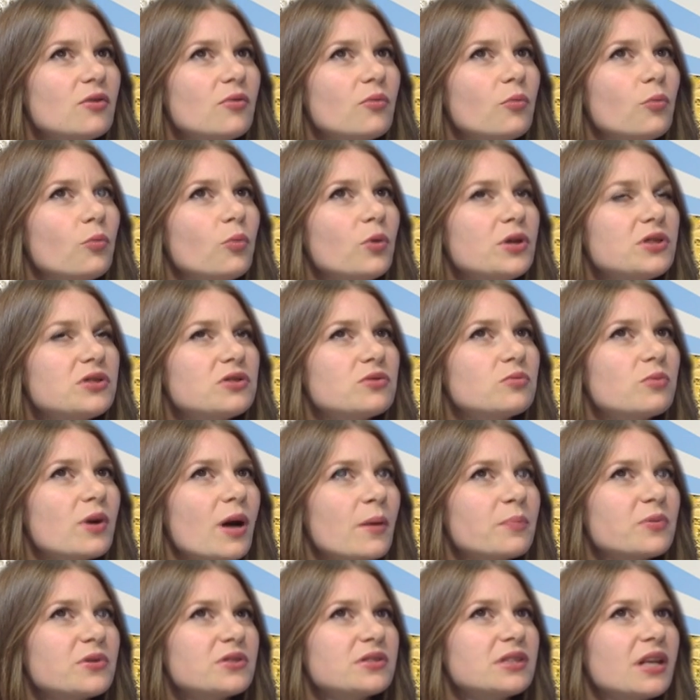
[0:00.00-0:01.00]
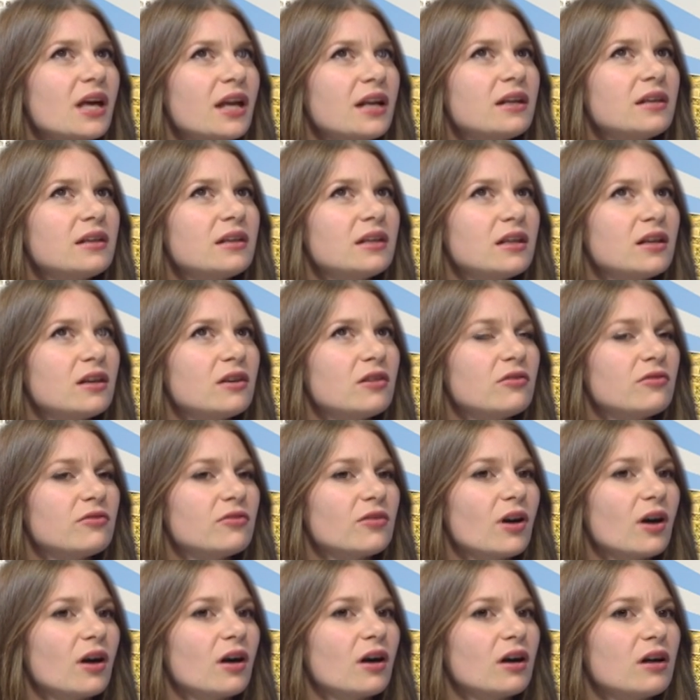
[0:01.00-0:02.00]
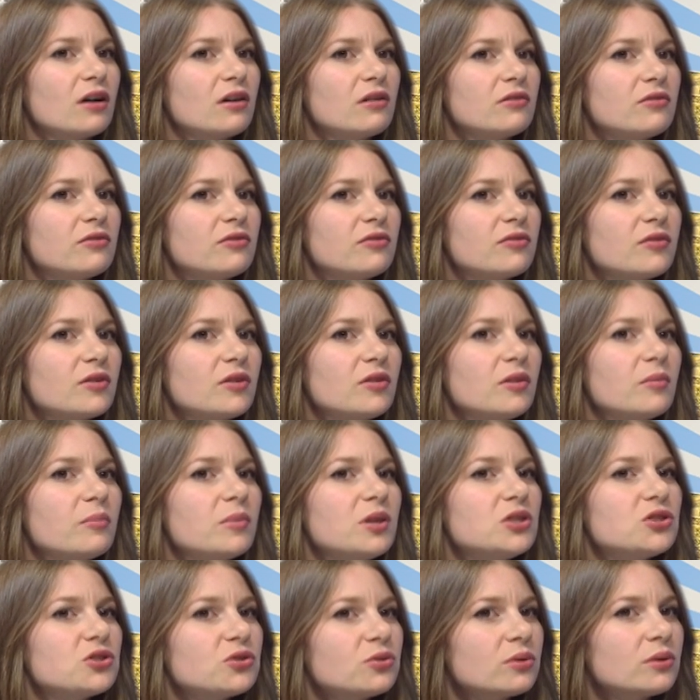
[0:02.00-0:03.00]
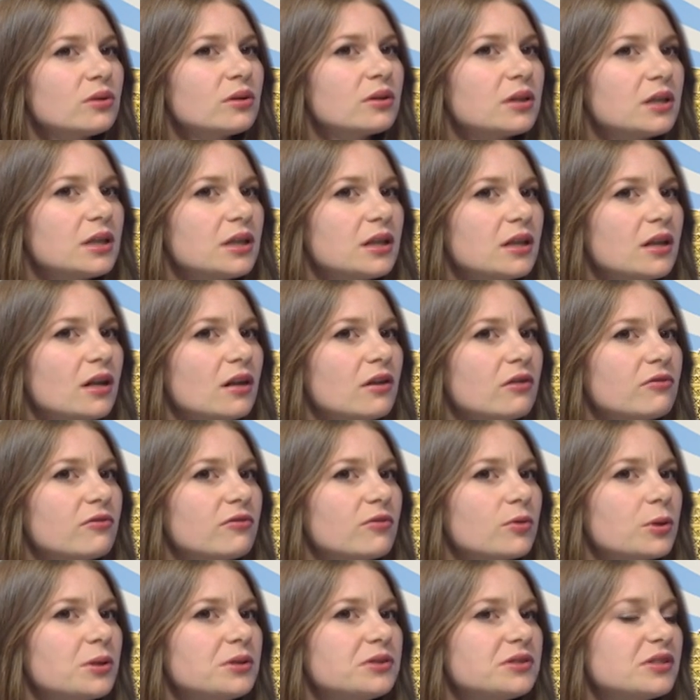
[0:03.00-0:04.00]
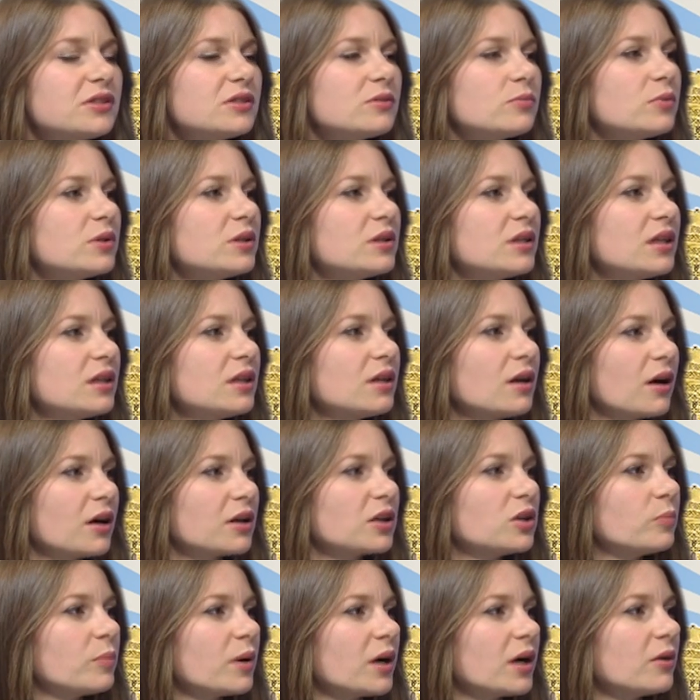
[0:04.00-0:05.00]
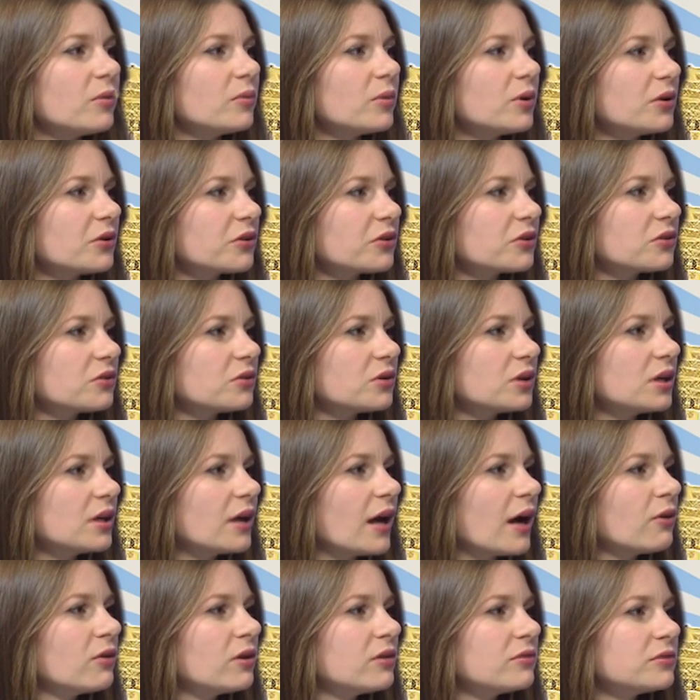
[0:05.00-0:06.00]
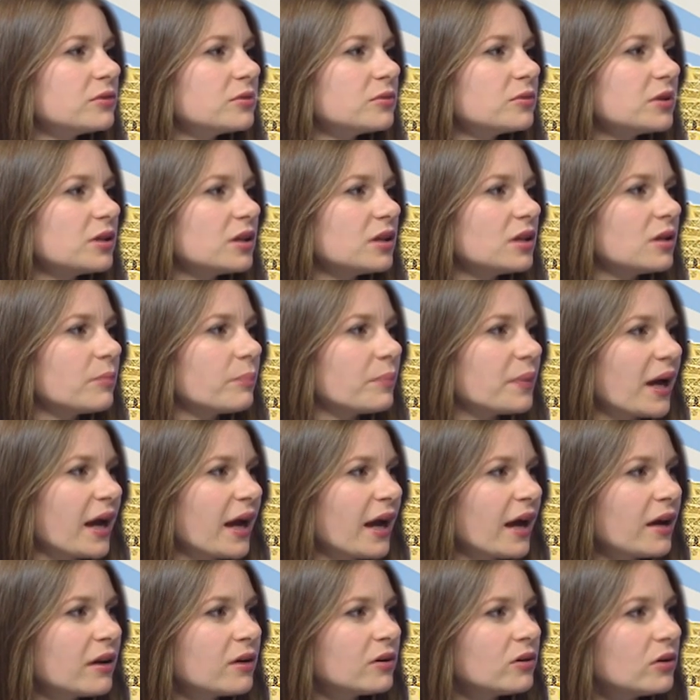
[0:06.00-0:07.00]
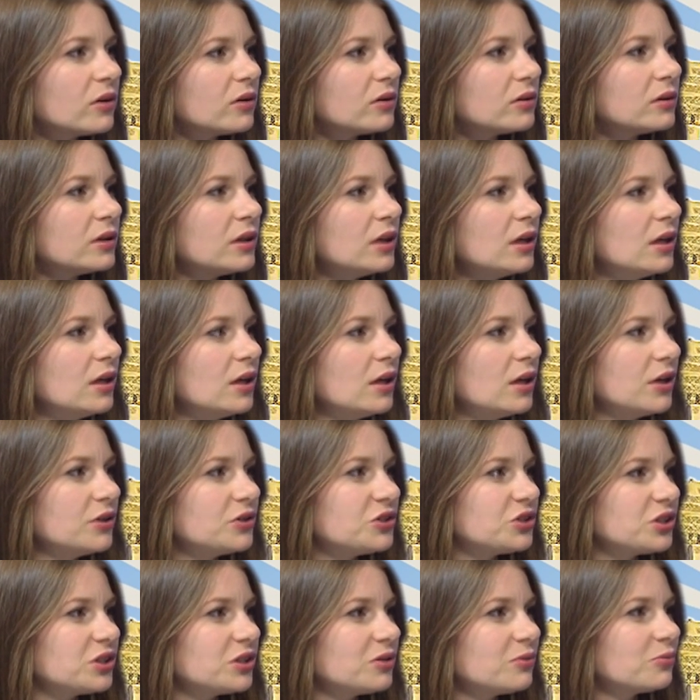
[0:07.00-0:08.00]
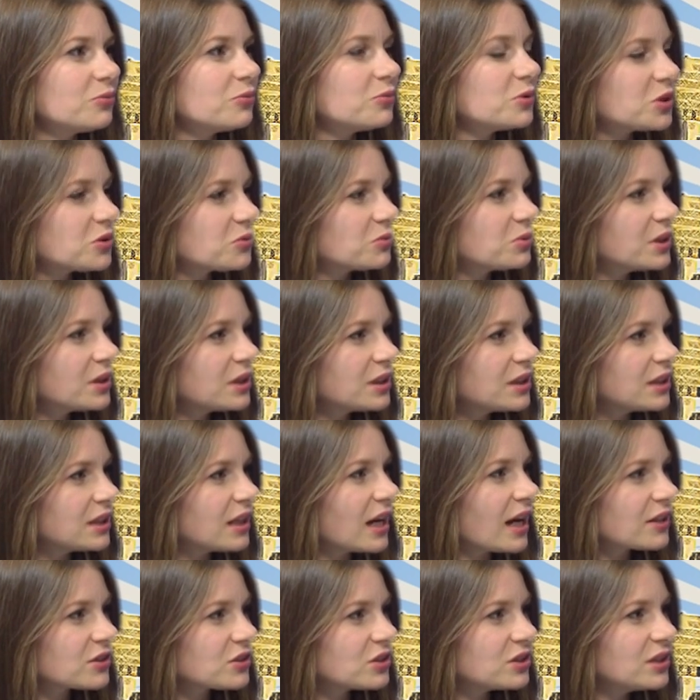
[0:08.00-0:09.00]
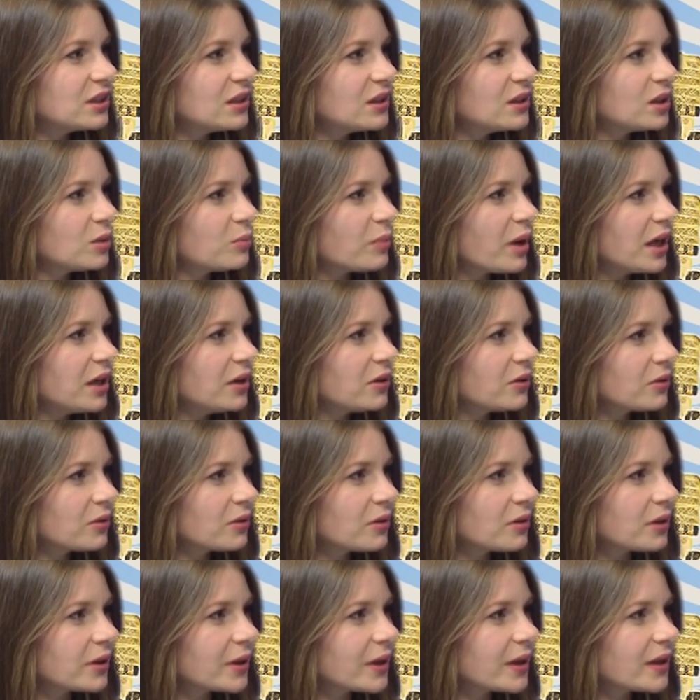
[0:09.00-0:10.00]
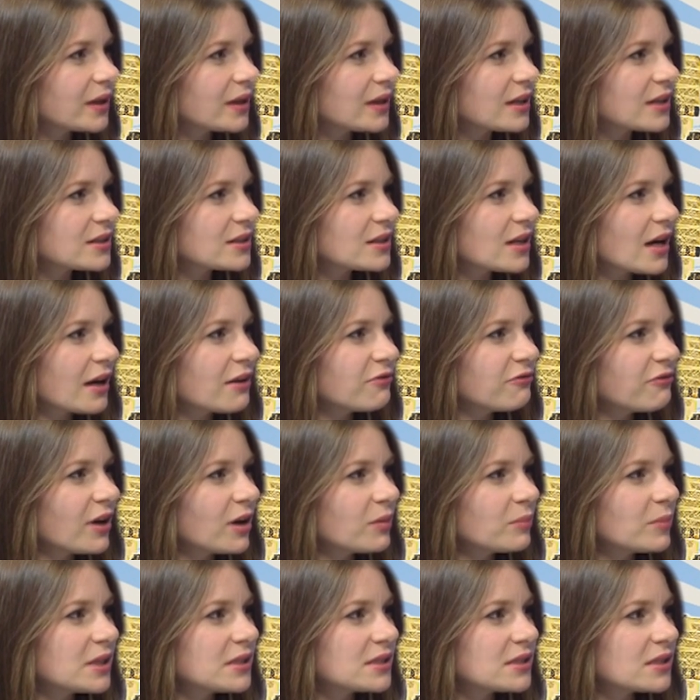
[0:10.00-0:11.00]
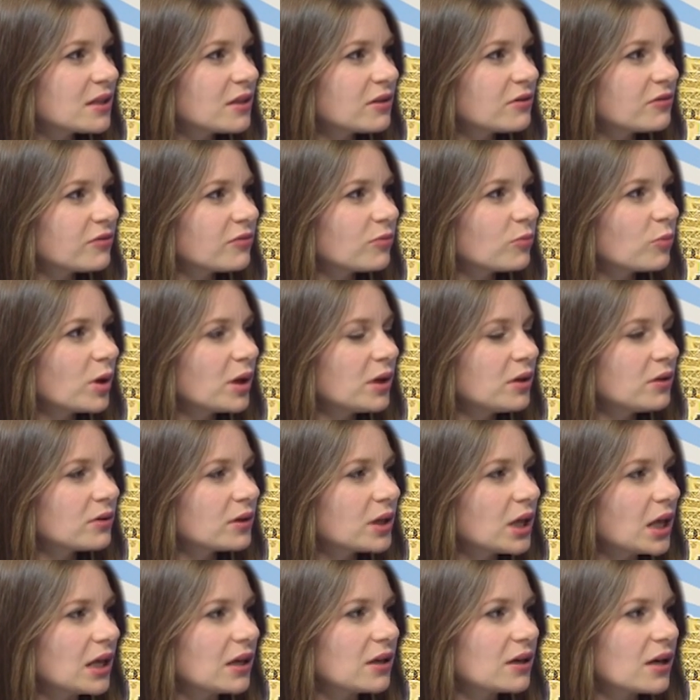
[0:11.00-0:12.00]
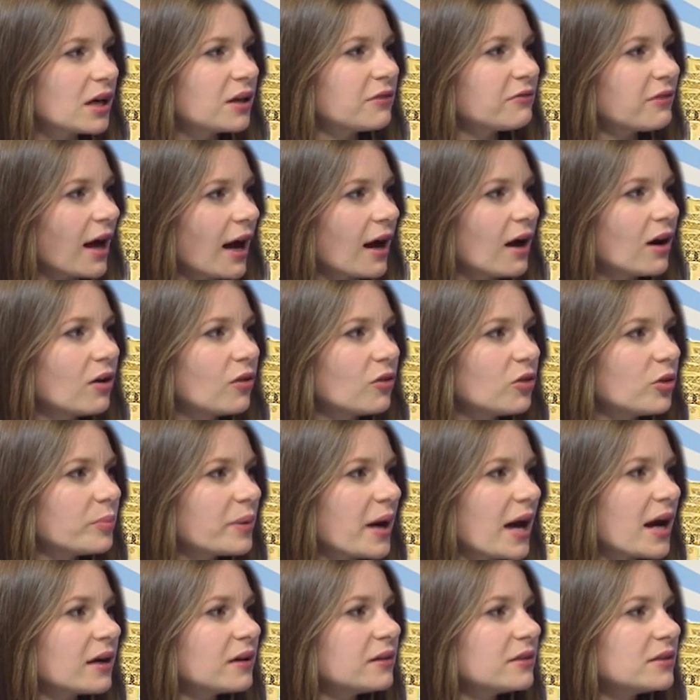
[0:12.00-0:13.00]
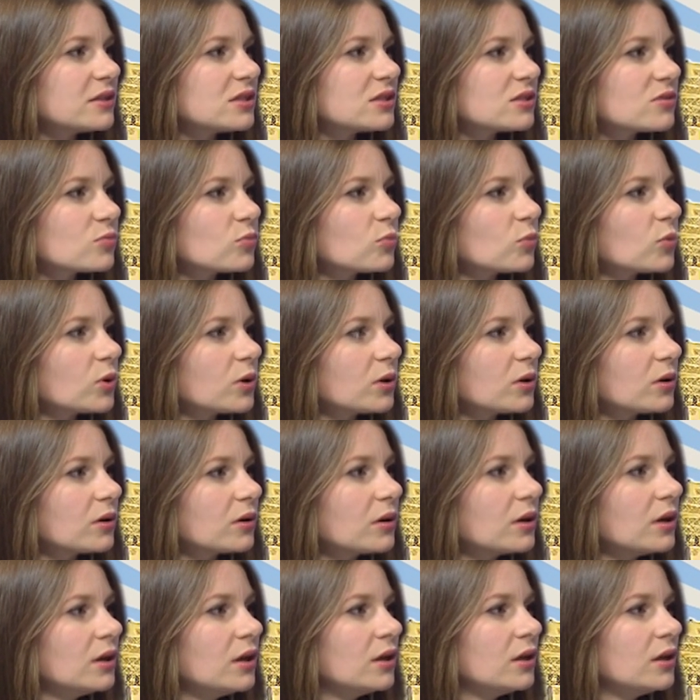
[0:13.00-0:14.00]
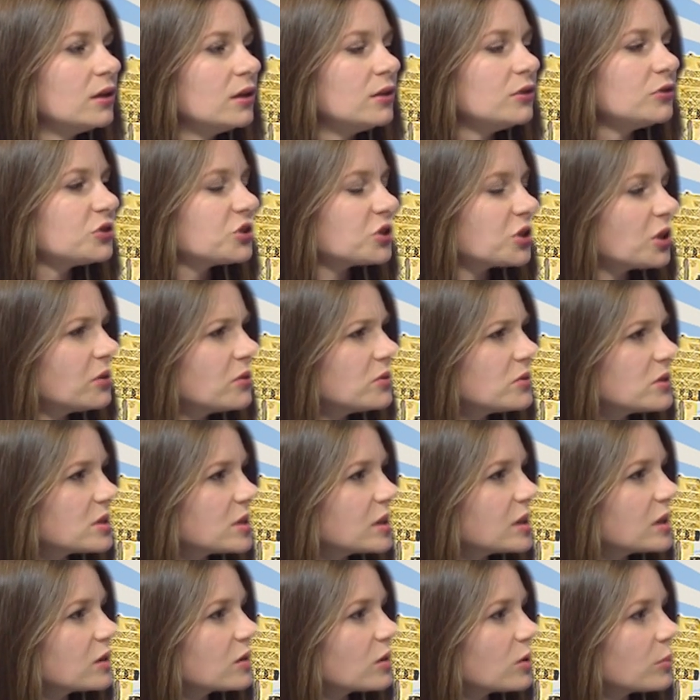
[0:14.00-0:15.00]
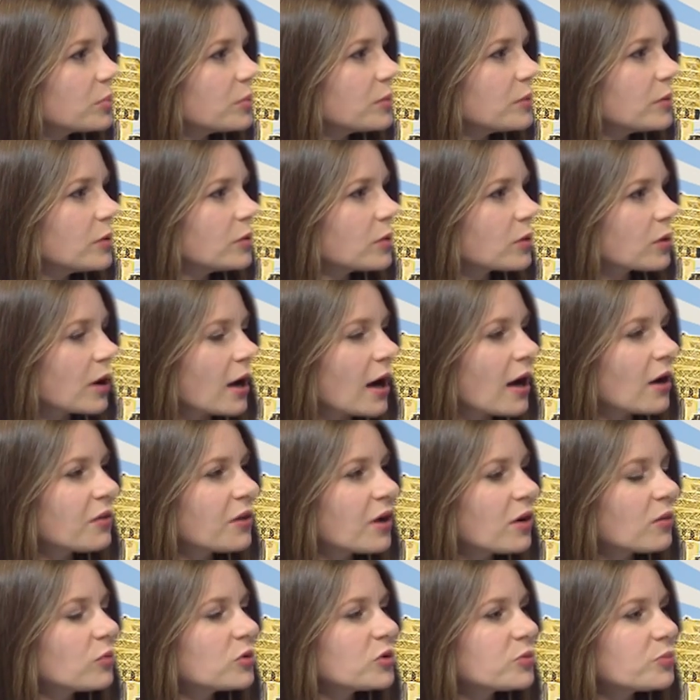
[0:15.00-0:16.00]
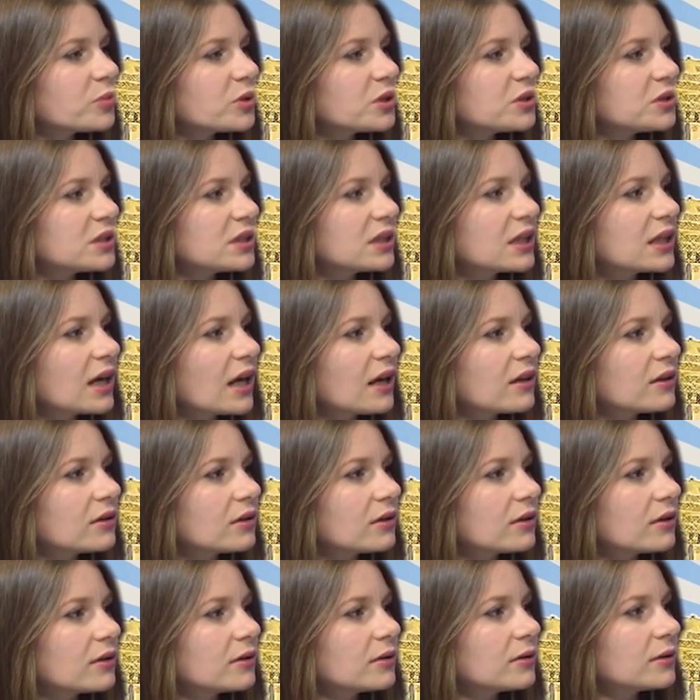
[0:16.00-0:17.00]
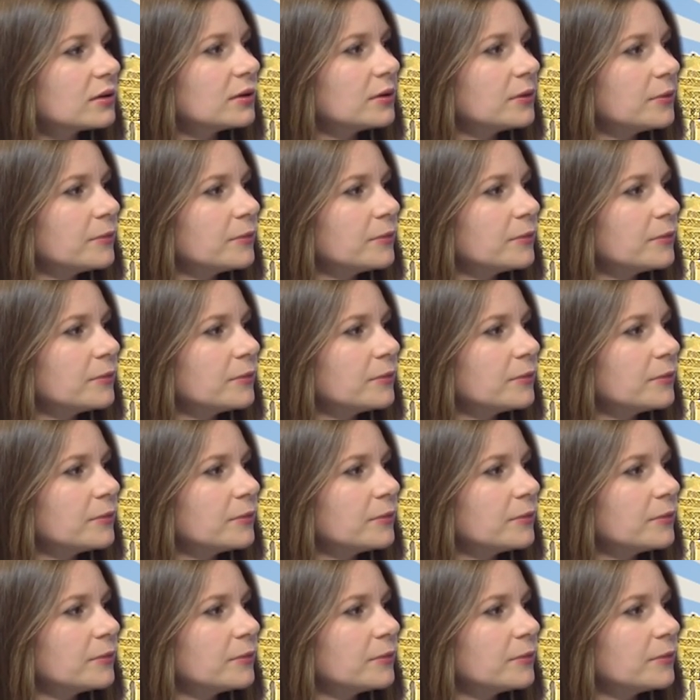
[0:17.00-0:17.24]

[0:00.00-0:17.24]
was representative of the majority of voices within Occupy Wall Street. However, within the panel, she was really actually in the minority, and I found myself wondering kind of how the panelists were chosen or how that was put together.